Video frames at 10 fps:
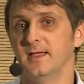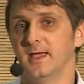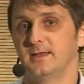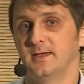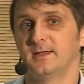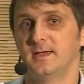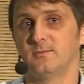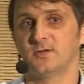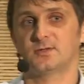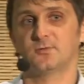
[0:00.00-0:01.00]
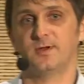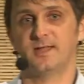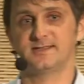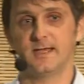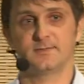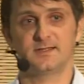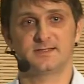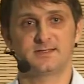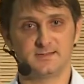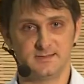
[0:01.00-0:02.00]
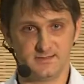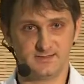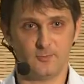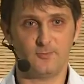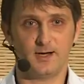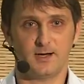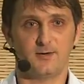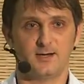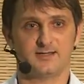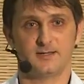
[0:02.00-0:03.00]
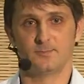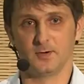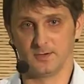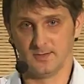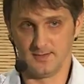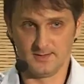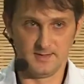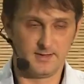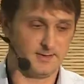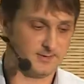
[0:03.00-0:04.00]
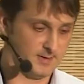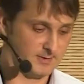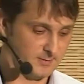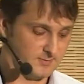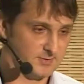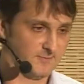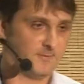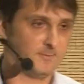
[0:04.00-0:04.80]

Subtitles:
And the idea was to create something it's very, very simple in terms of